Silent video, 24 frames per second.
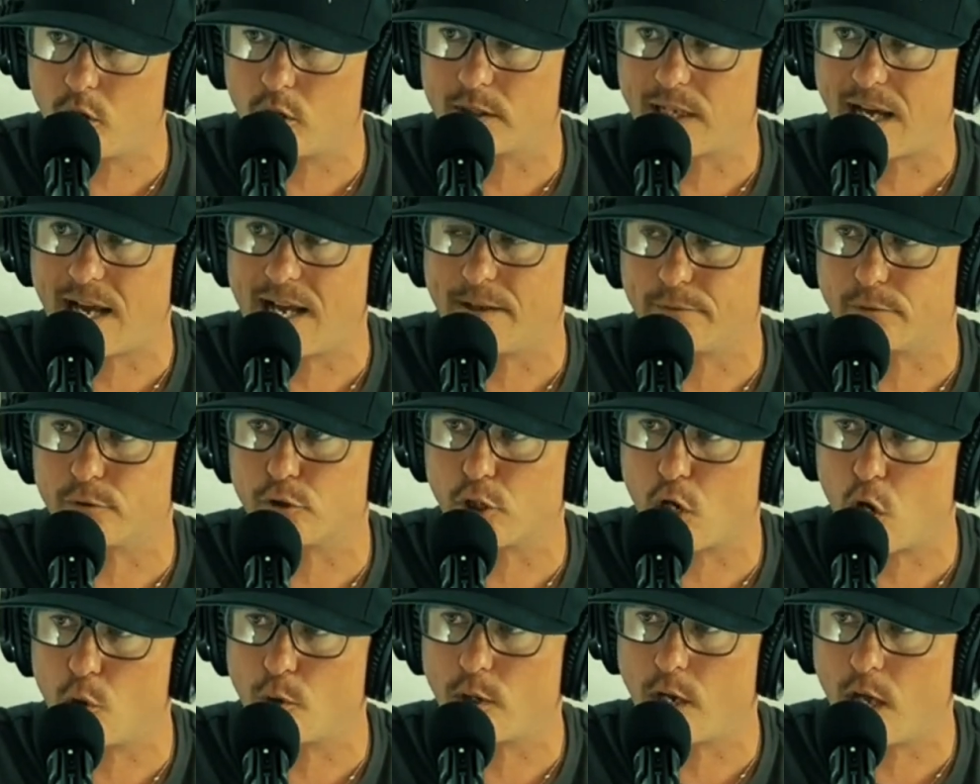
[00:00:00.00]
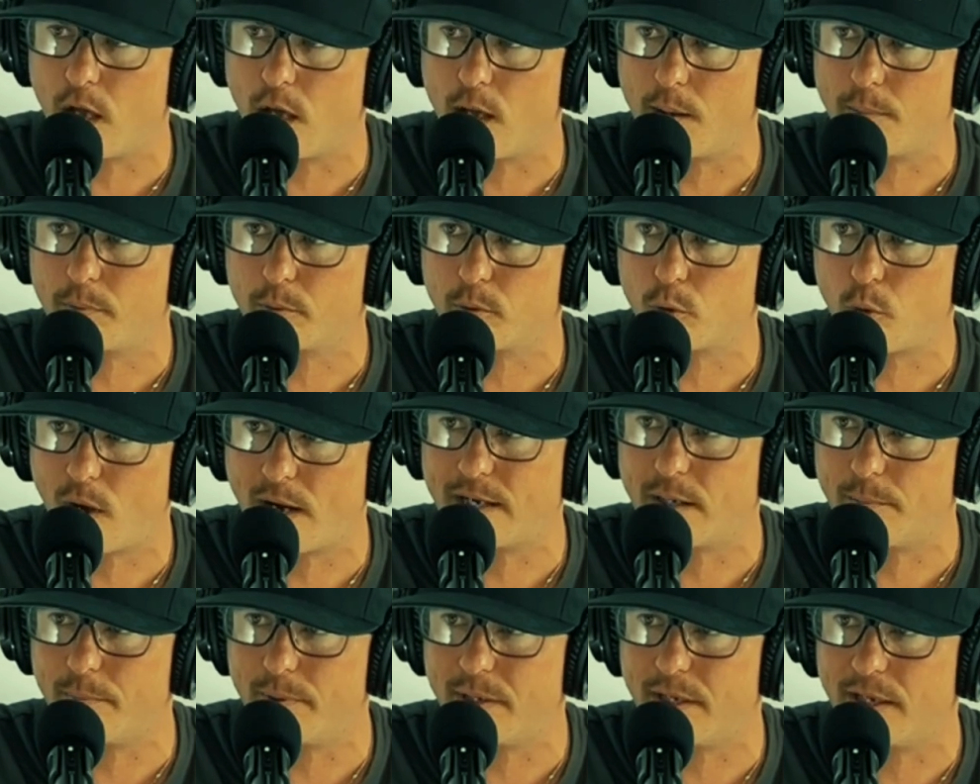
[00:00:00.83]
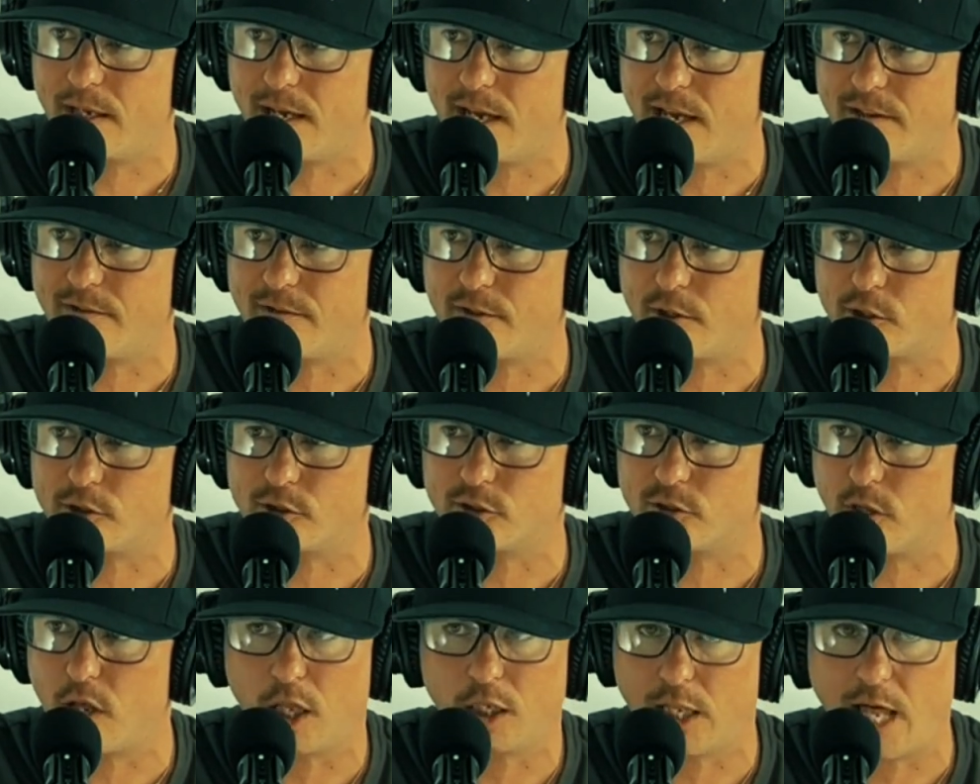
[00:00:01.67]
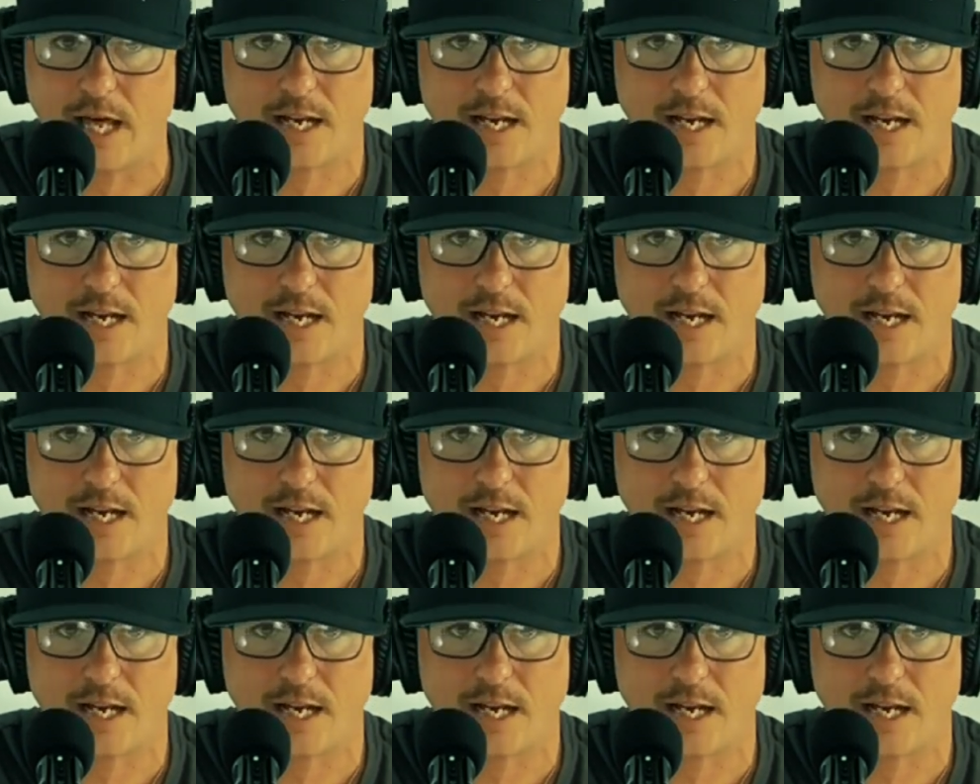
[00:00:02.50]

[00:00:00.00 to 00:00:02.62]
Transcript: I have grown up quite a bit, and there's a lot